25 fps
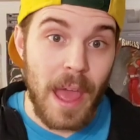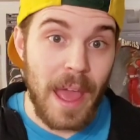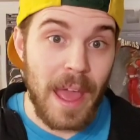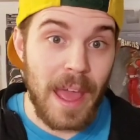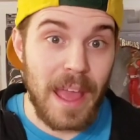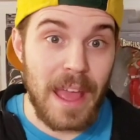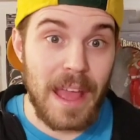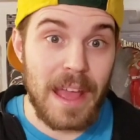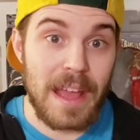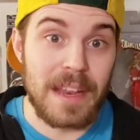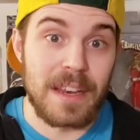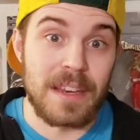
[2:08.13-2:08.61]

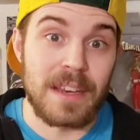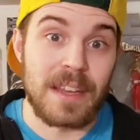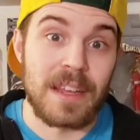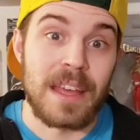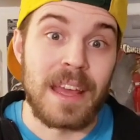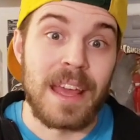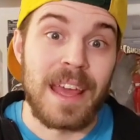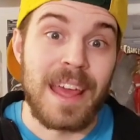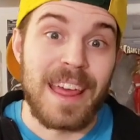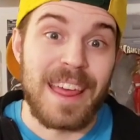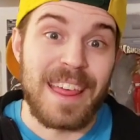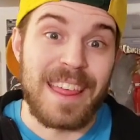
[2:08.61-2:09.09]
And
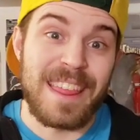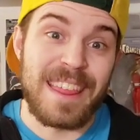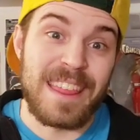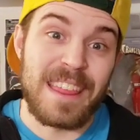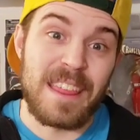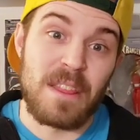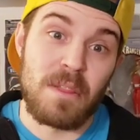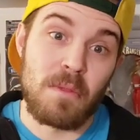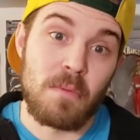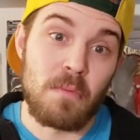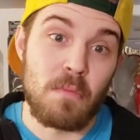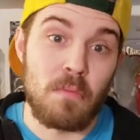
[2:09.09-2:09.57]

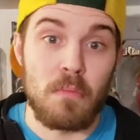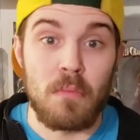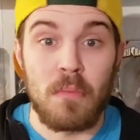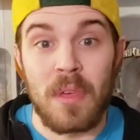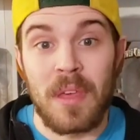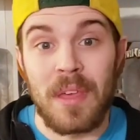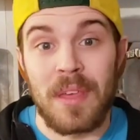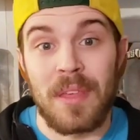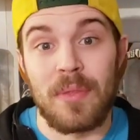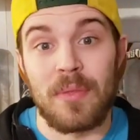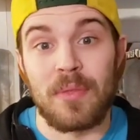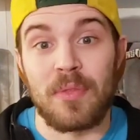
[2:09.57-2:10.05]

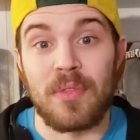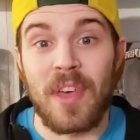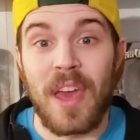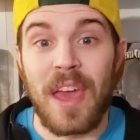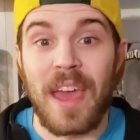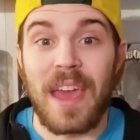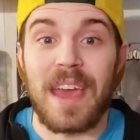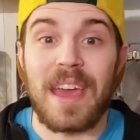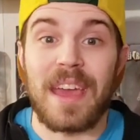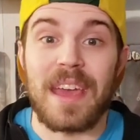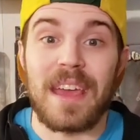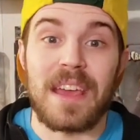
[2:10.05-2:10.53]

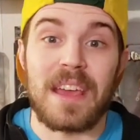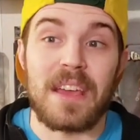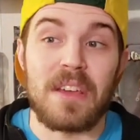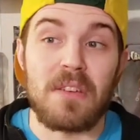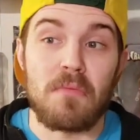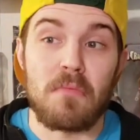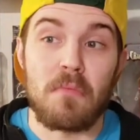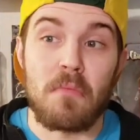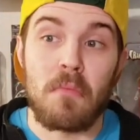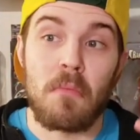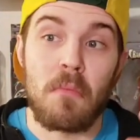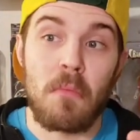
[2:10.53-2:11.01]

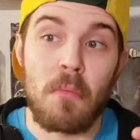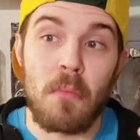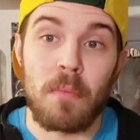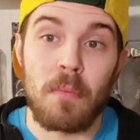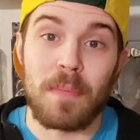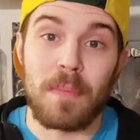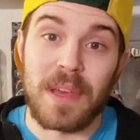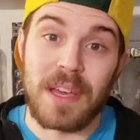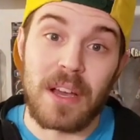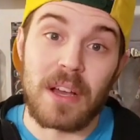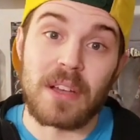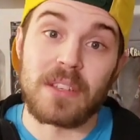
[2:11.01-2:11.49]
they,
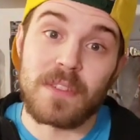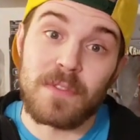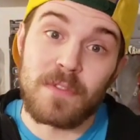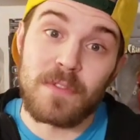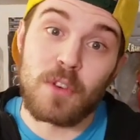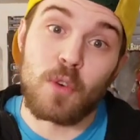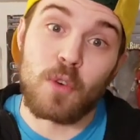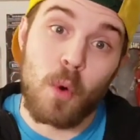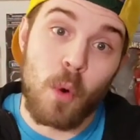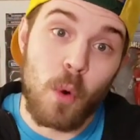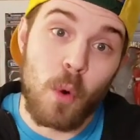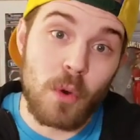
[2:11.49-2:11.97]
because of
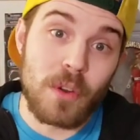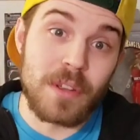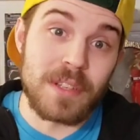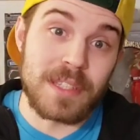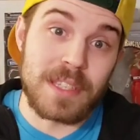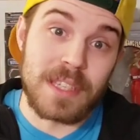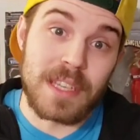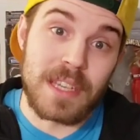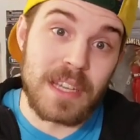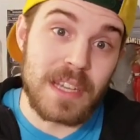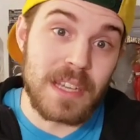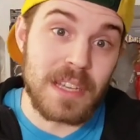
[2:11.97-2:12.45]
the
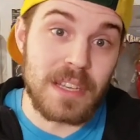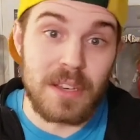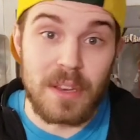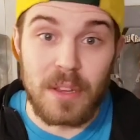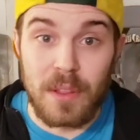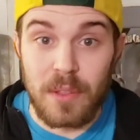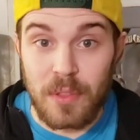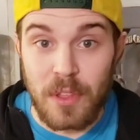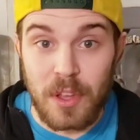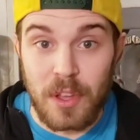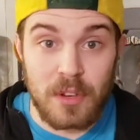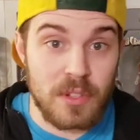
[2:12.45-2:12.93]

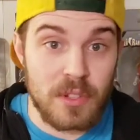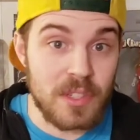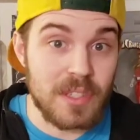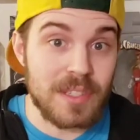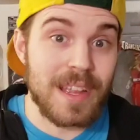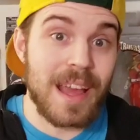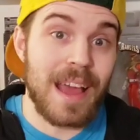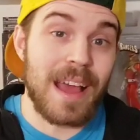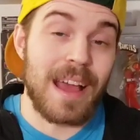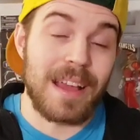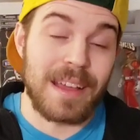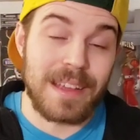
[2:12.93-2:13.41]
quarantine, their
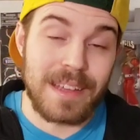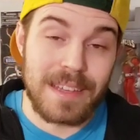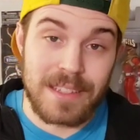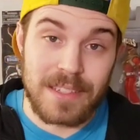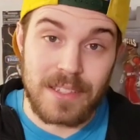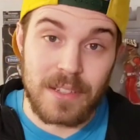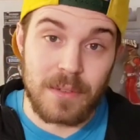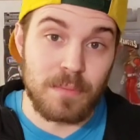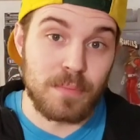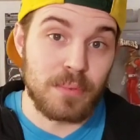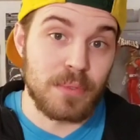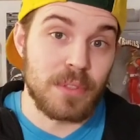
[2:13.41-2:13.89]
stock
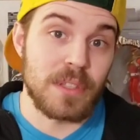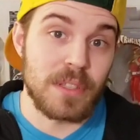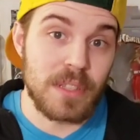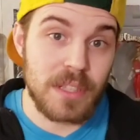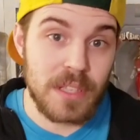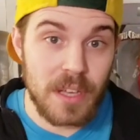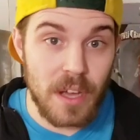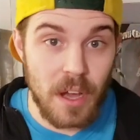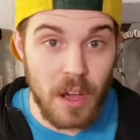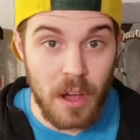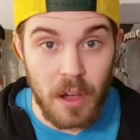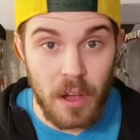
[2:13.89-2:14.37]
is
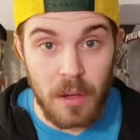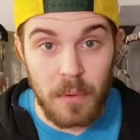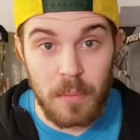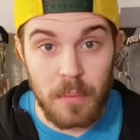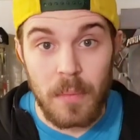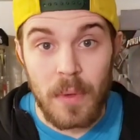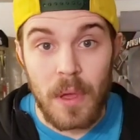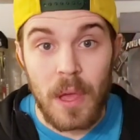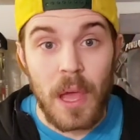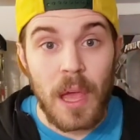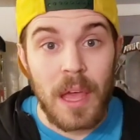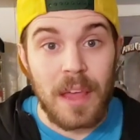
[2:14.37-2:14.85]
completely
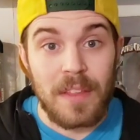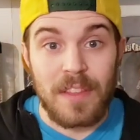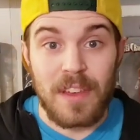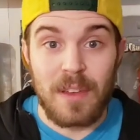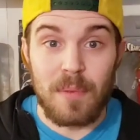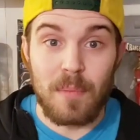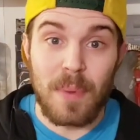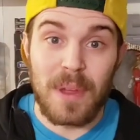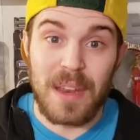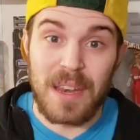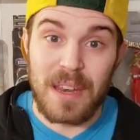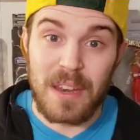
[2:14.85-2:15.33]
up.
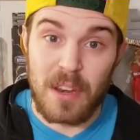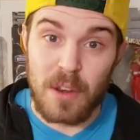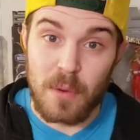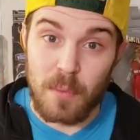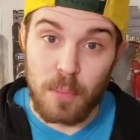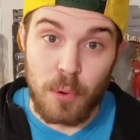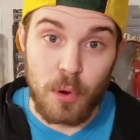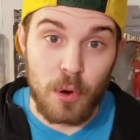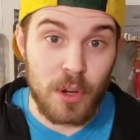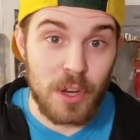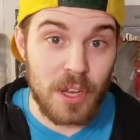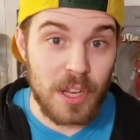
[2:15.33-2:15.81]
They've
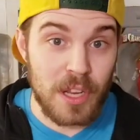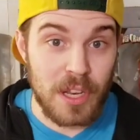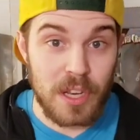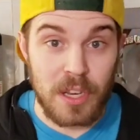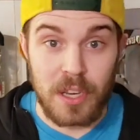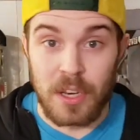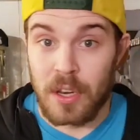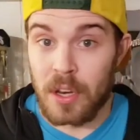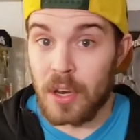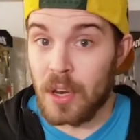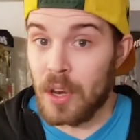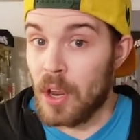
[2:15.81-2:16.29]
been
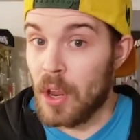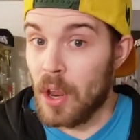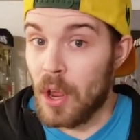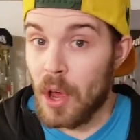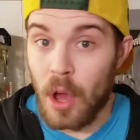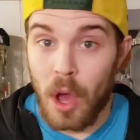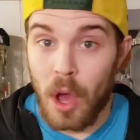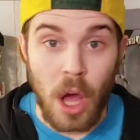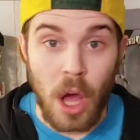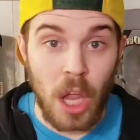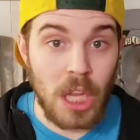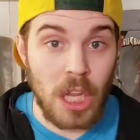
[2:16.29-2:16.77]
putting
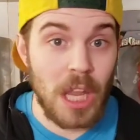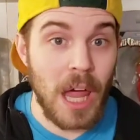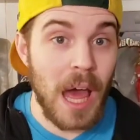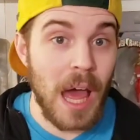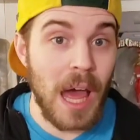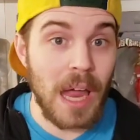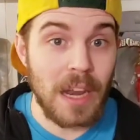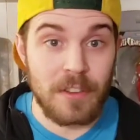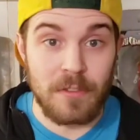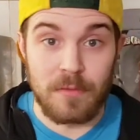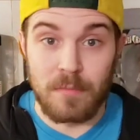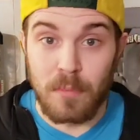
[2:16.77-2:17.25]
a
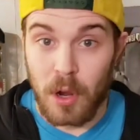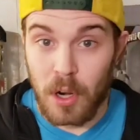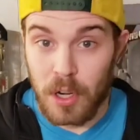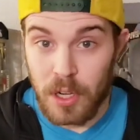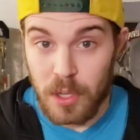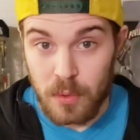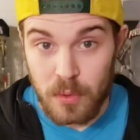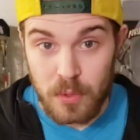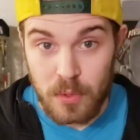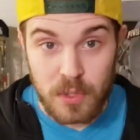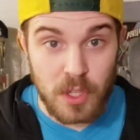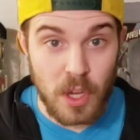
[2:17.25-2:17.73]
lot of
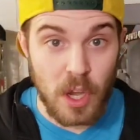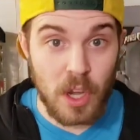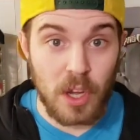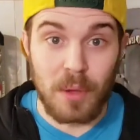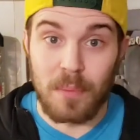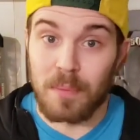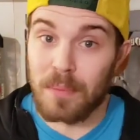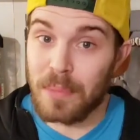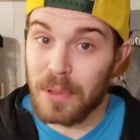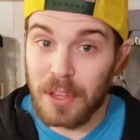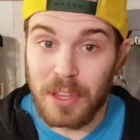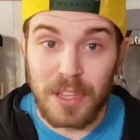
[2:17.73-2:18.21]
money. We're
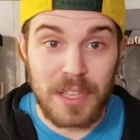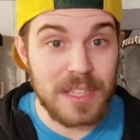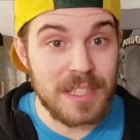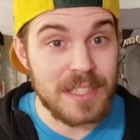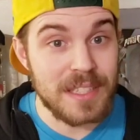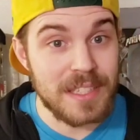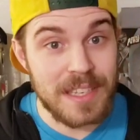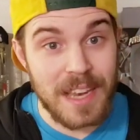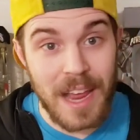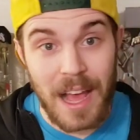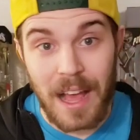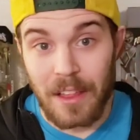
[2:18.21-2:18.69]
talking
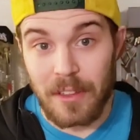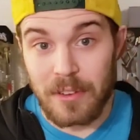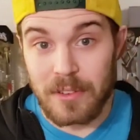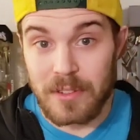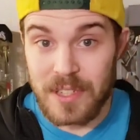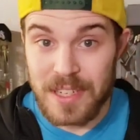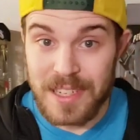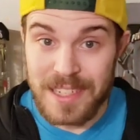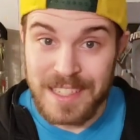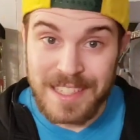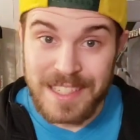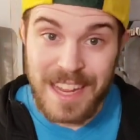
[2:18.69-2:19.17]
billions of
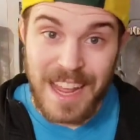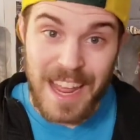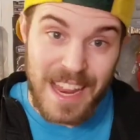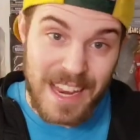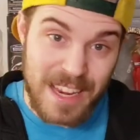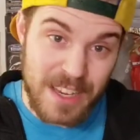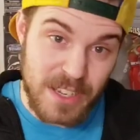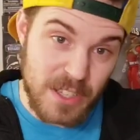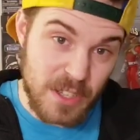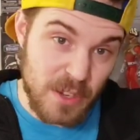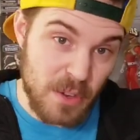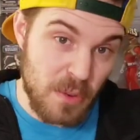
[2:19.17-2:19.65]
dollars in
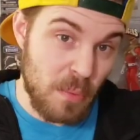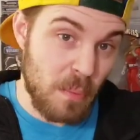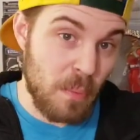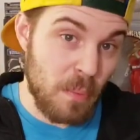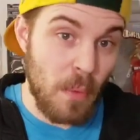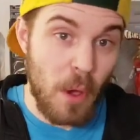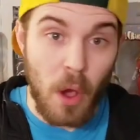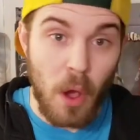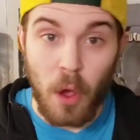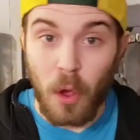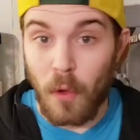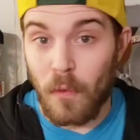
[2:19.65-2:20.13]
debt to
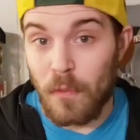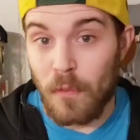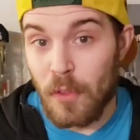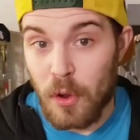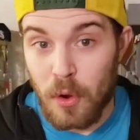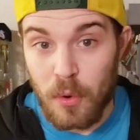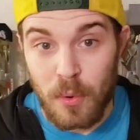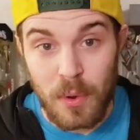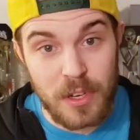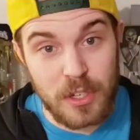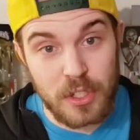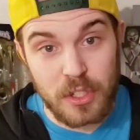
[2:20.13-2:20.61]
all of
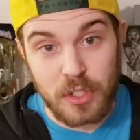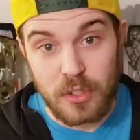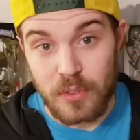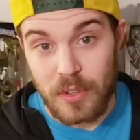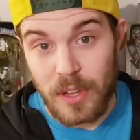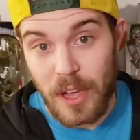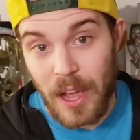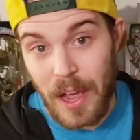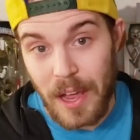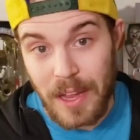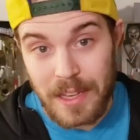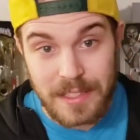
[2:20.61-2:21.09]
their original
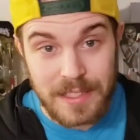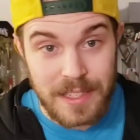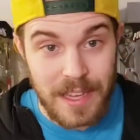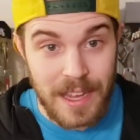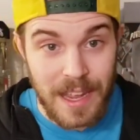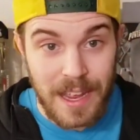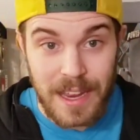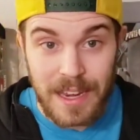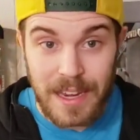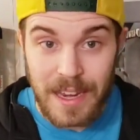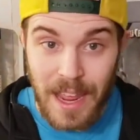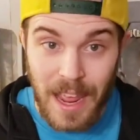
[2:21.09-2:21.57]

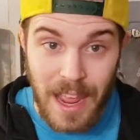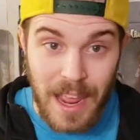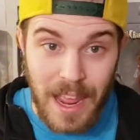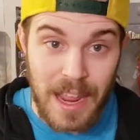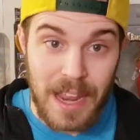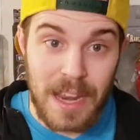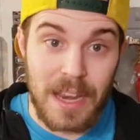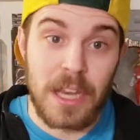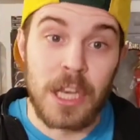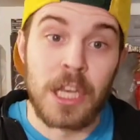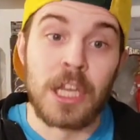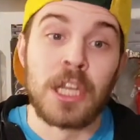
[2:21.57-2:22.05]
content,
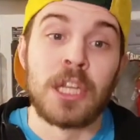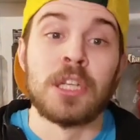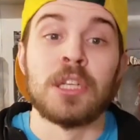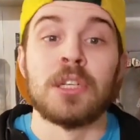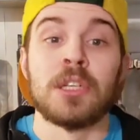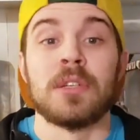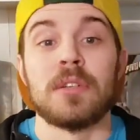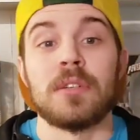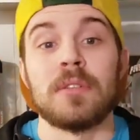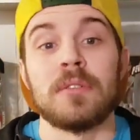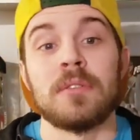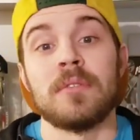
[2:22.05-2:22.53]
and
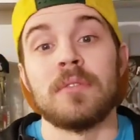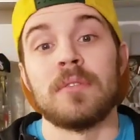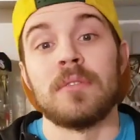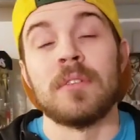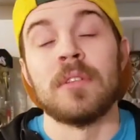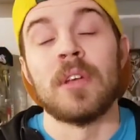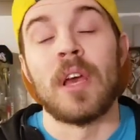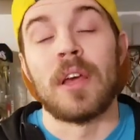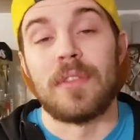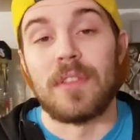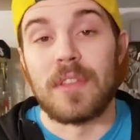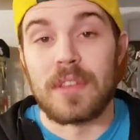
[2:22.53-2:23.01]

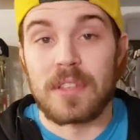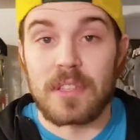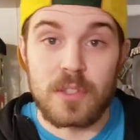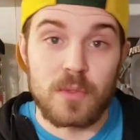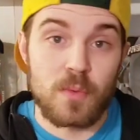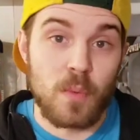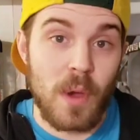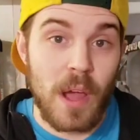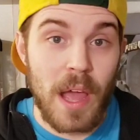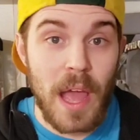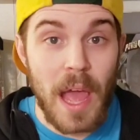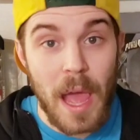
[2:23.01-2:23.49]
this
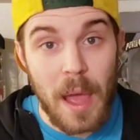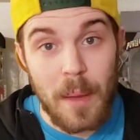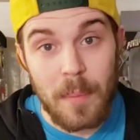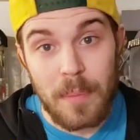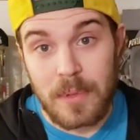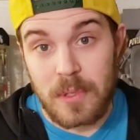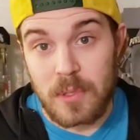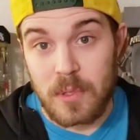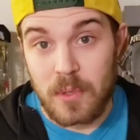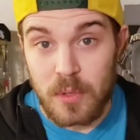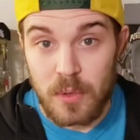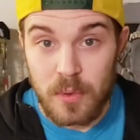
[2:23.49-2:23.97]
is what
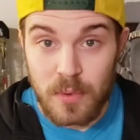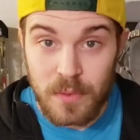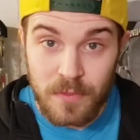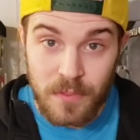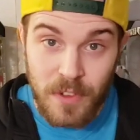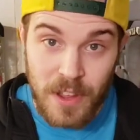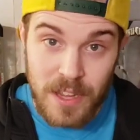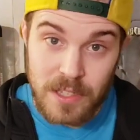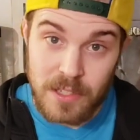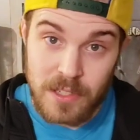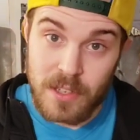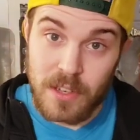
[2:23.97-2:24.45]
happens when you
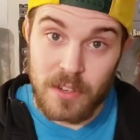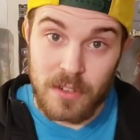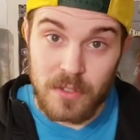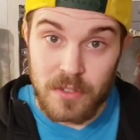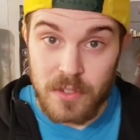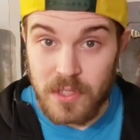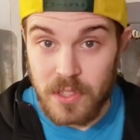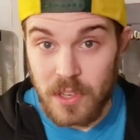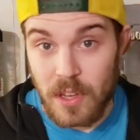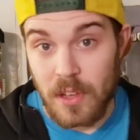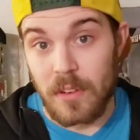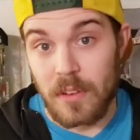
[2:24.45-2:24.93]
invest in
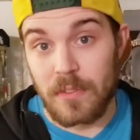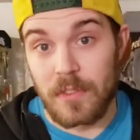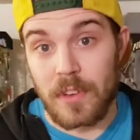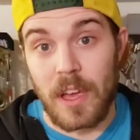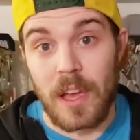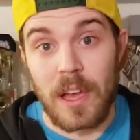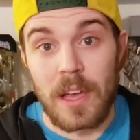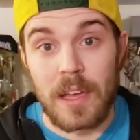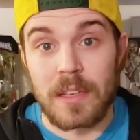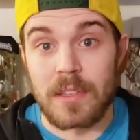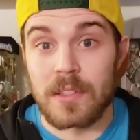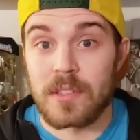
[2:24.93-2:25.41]
yourself,
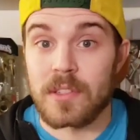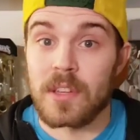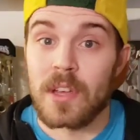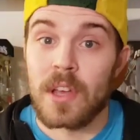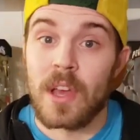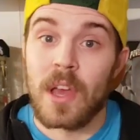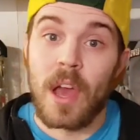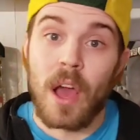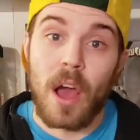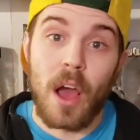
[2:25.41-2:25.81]
guys.